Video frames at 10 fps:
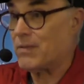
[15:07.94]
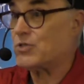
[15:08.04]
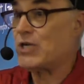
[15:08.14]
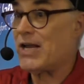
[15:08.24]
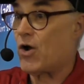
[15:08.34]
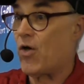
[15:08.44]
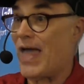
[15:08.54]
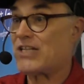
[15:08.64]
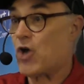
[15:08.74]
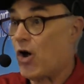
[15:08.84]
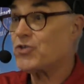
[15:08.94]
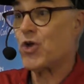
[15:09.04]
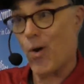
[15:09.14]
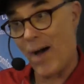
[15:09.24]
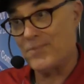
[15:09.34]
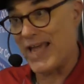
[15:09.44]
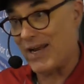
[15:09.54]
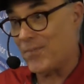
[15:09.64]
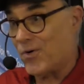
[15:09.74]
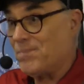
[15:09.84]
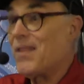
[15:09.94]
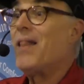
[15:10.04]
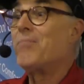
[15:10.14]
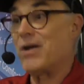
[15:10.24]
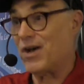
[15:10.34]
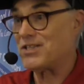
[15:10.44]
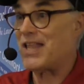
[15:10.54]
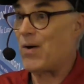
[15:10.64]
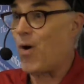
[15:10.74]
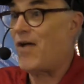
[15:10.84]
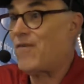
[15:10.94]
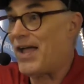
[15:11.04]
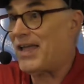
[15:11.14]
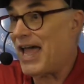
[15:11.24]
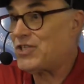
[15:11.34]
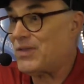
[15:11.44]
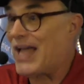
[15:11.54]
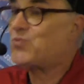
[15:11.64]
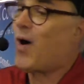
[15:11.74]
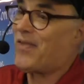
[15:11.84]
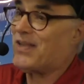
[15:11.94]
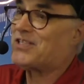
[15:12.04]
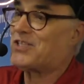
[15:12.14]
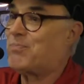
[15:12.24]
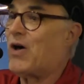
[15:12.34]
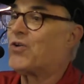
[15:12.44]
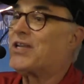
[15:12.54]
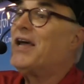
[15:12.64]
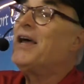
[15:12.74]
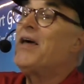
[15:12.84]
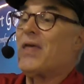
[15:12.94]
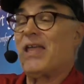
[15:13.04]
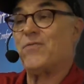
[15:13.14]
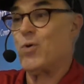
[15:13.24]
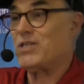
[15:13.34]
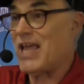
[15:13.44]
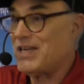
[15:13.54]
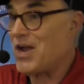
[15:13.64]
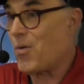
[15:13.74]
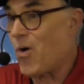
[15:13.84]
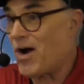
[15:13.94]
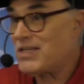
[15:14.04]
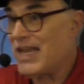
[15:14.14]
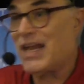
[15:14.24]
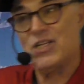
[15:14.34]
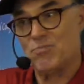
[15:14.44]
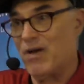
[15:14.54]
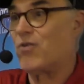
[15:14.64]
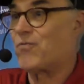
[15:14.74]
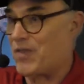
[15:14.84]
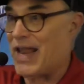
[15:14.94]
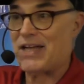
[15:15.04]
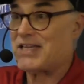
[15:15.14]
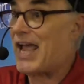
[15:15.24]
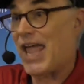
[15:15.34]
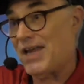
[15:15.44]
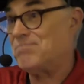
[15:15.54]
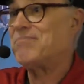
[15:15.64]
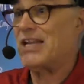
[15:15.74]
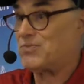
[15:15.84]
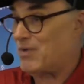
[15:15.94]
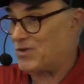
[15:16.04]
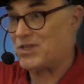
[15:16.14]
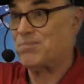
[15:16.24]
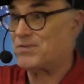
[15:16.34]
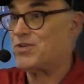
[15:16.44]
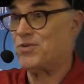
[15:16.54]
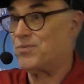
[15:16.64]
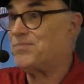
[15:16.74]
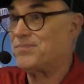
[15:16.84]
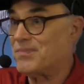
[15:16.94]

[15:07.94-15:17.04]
in the machine and all that's also updatable because of that Wi-Fi connection. That's why this is built. They give you a 10-year warranty, and it's built for the next decade. It's built to